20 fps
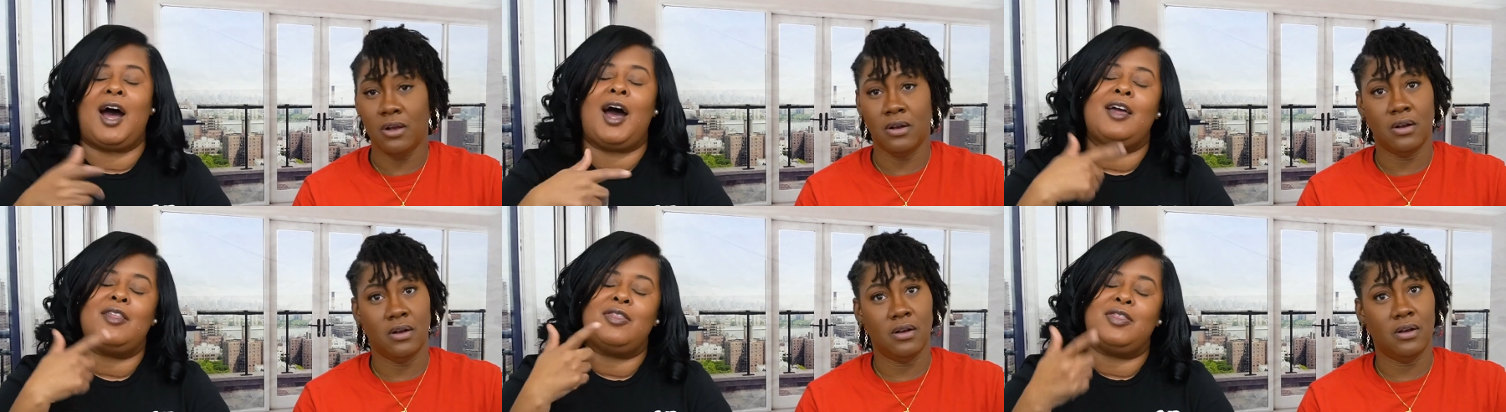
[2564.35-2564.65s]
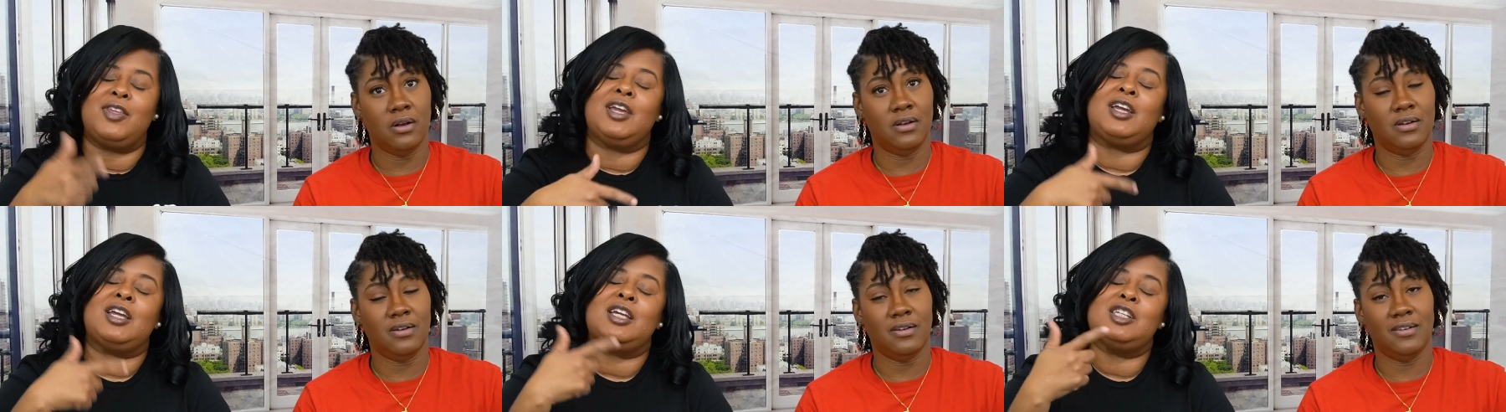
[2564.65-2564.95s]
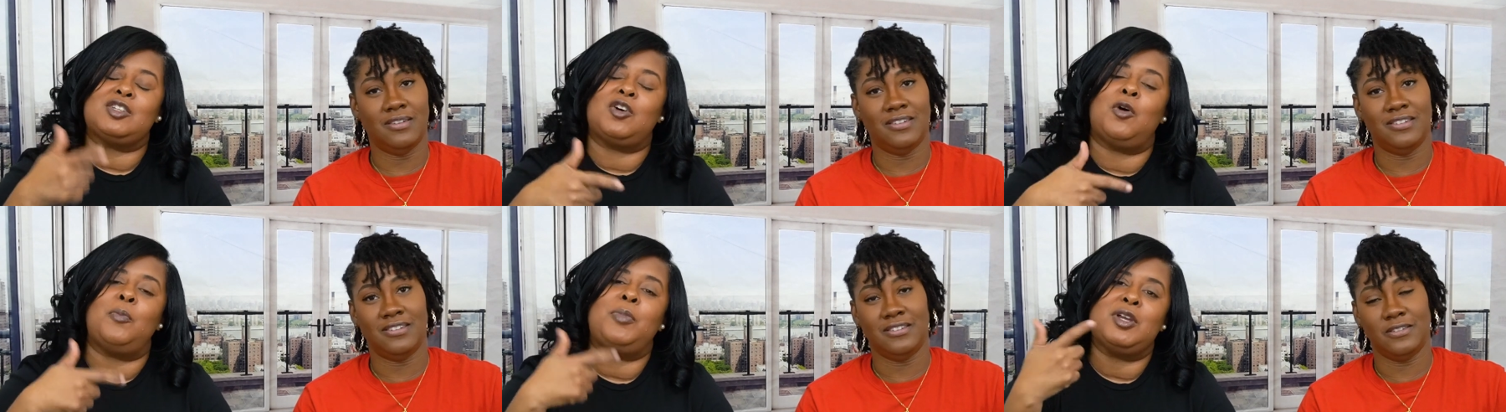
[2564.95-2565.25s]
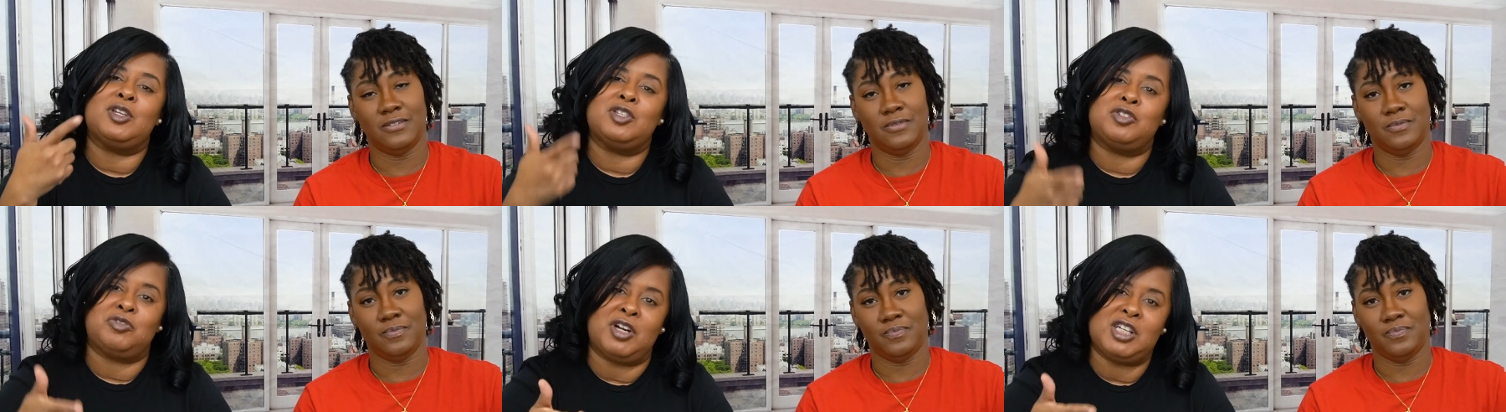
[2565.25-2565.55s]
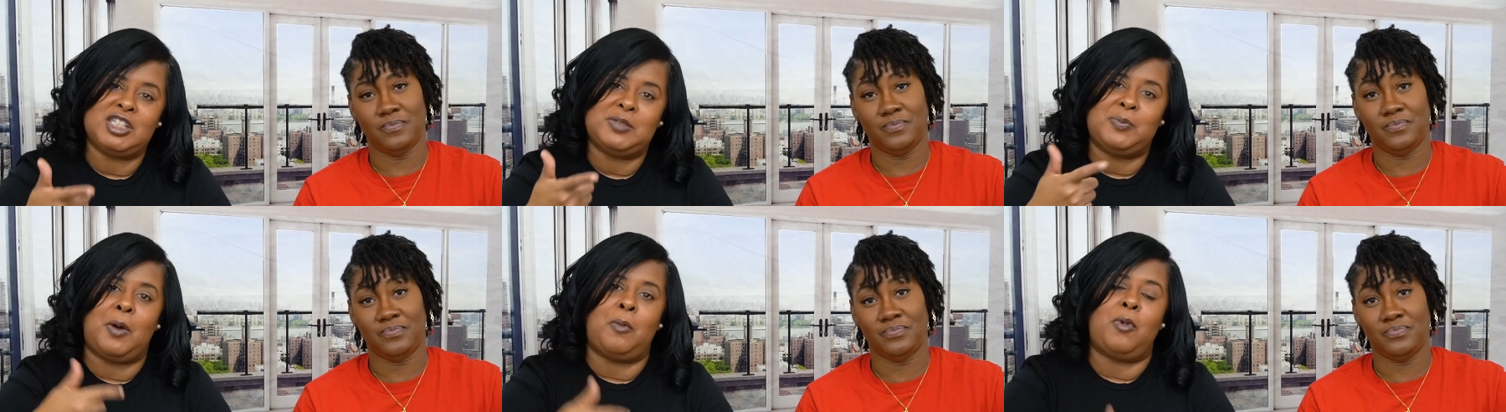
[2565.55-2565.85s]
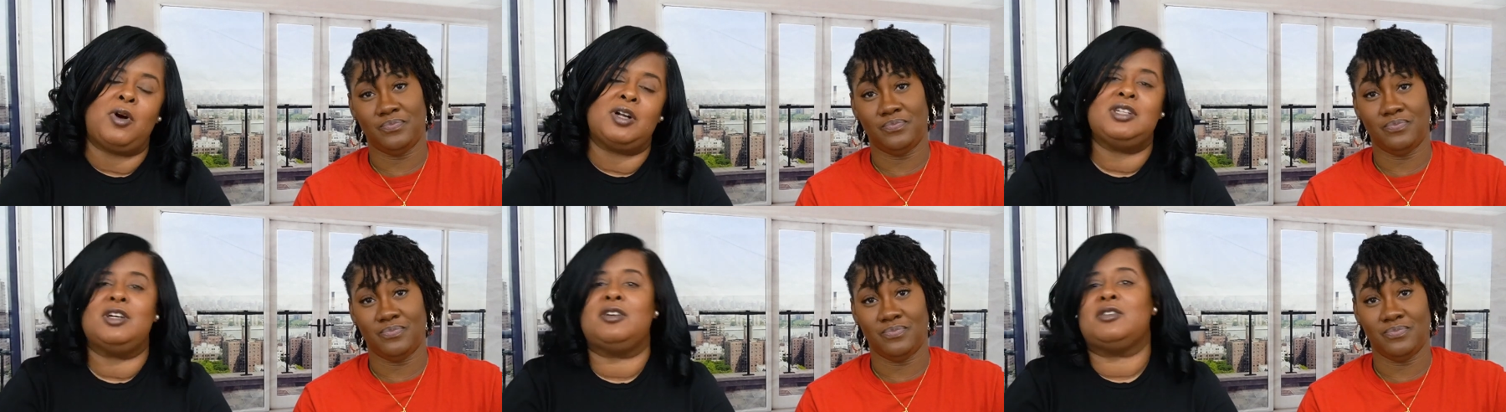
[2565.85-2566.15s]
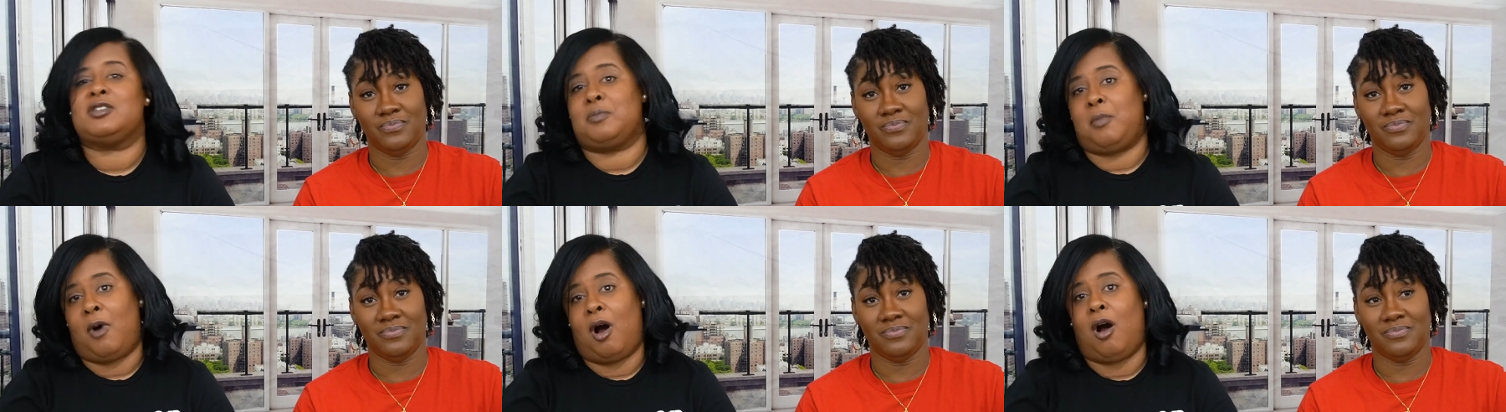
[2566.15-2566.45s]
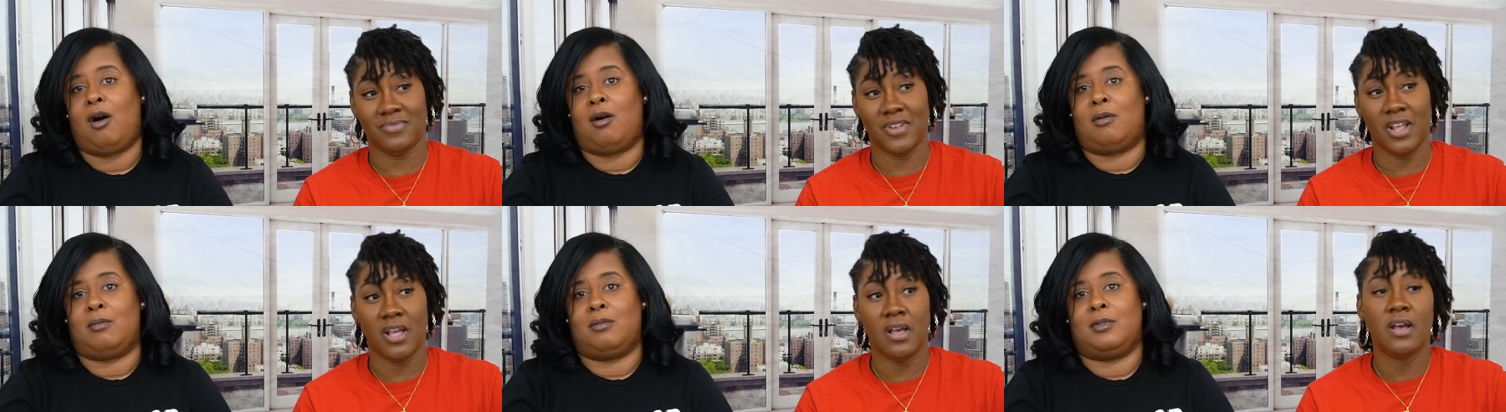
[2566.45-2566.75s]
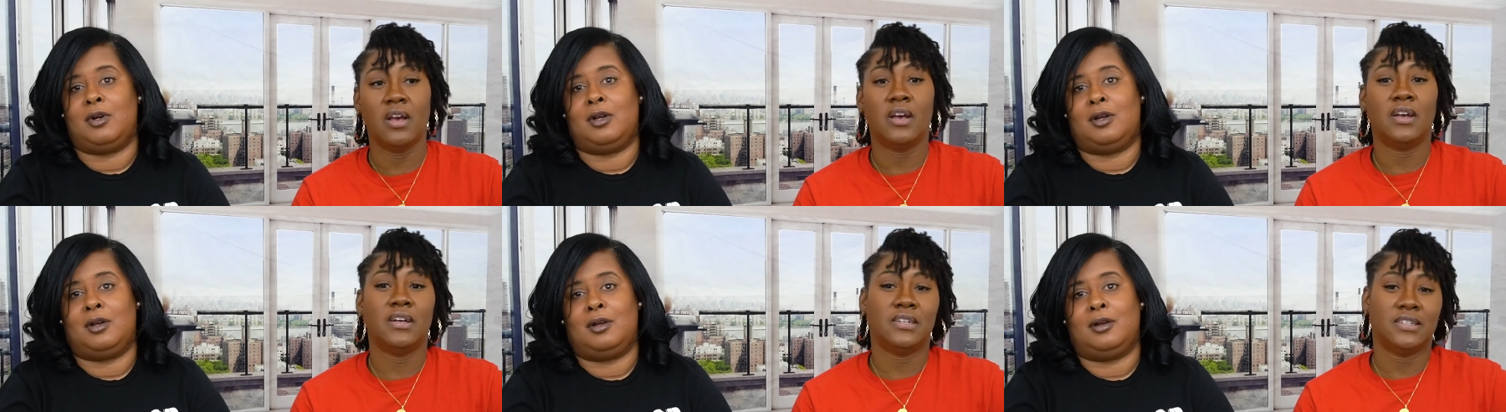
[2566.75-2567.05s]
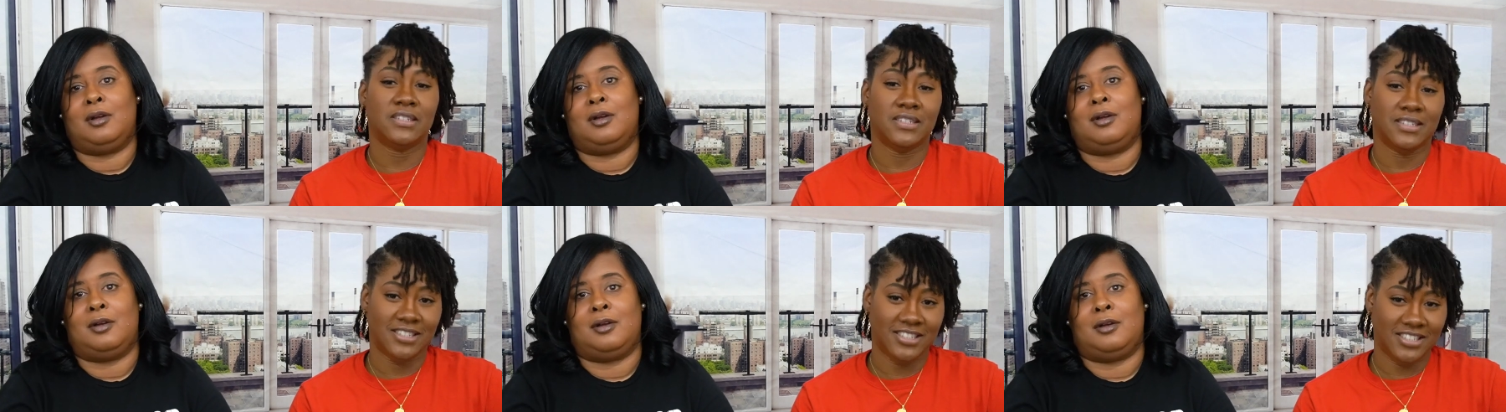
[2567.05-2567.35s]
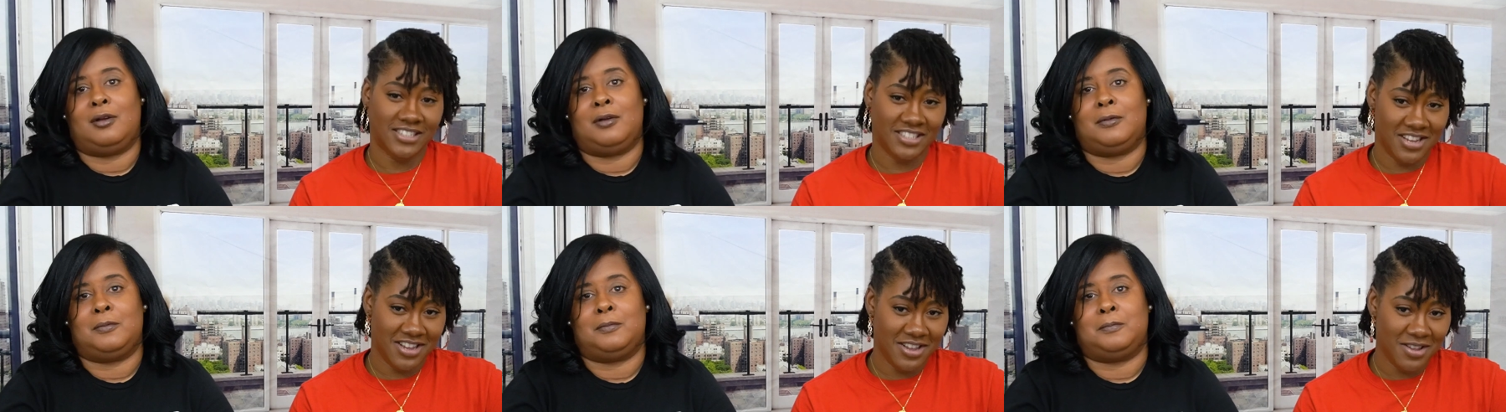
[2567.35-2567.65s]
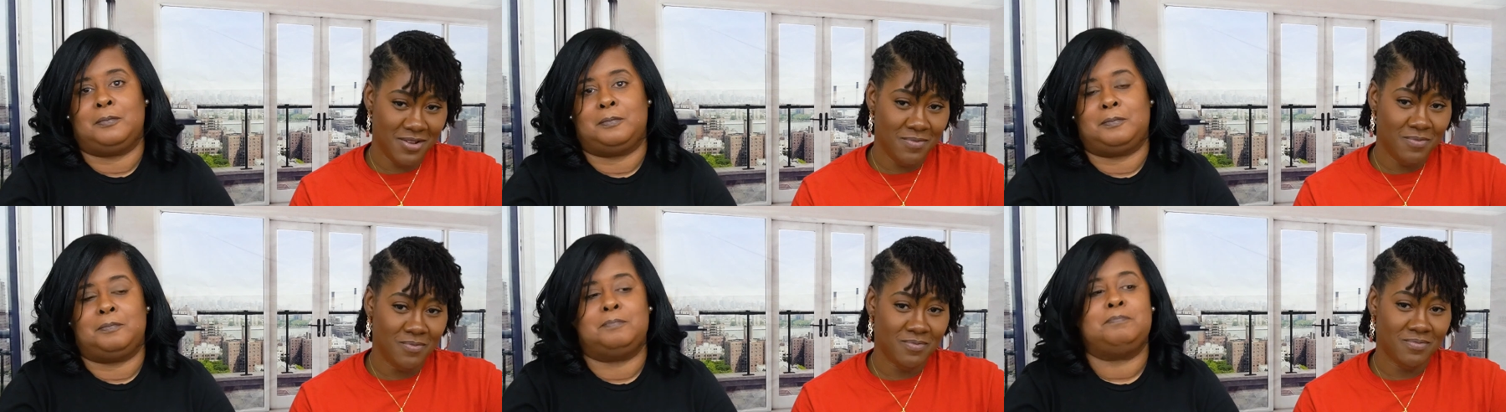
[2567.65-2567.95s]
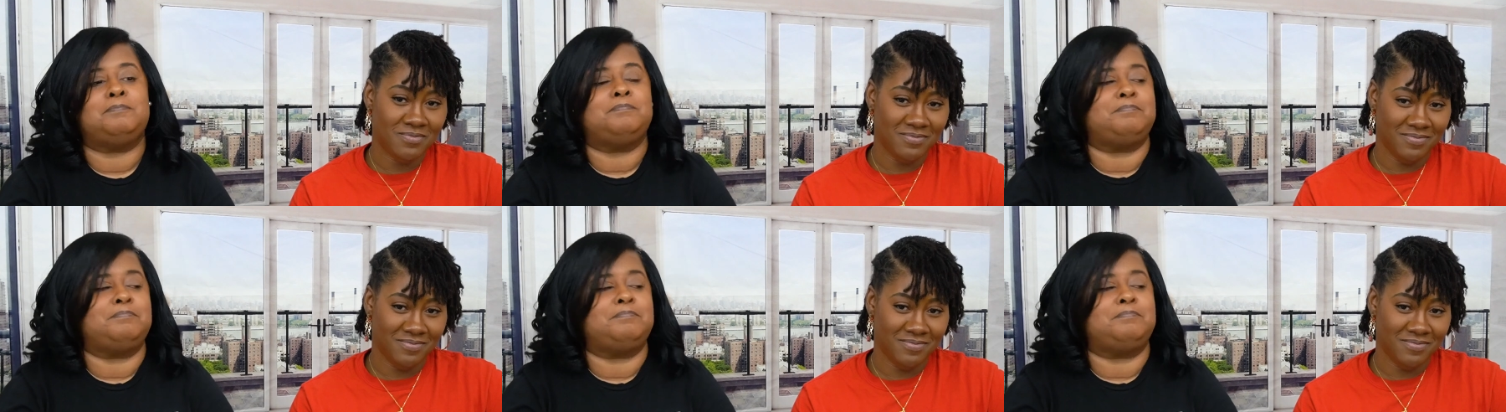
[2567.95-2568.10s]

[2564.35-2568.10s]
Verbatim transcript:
Speaker 1: I uh, think it's going to be addressed by Martell's mom. She,